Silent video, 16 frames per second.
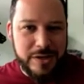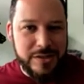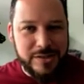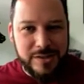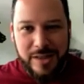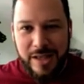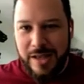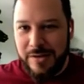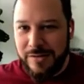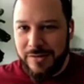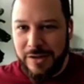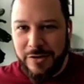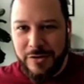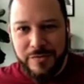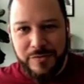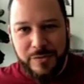trust that
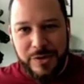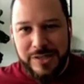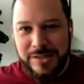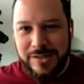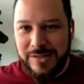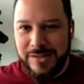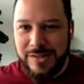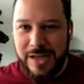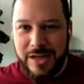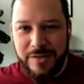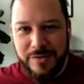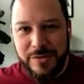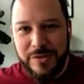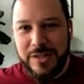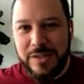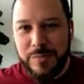inner voice inside
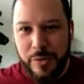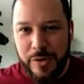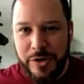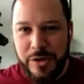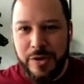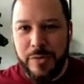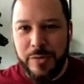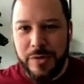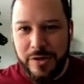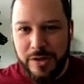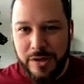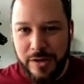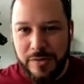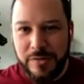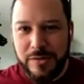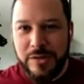of you that's pointing you where to
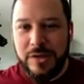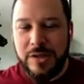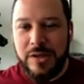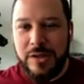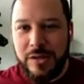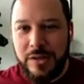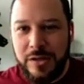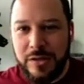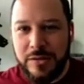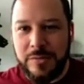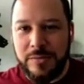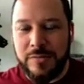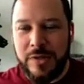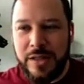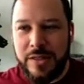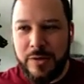go.
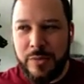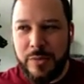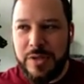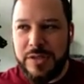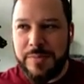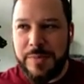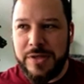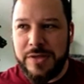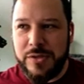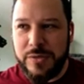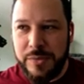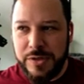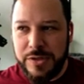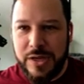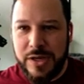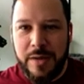I think we spend
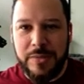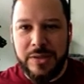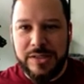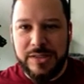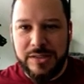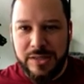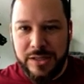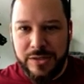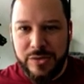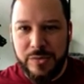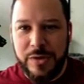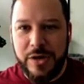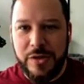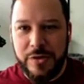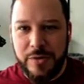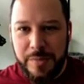too much time listening to
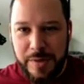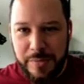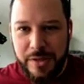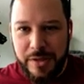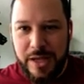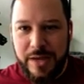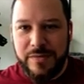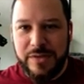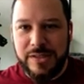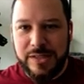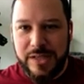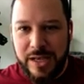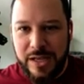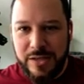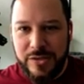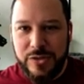what other people have to
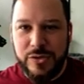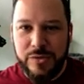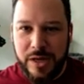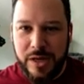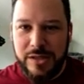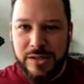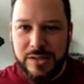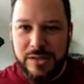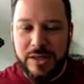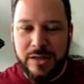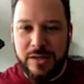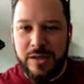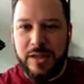say to us, and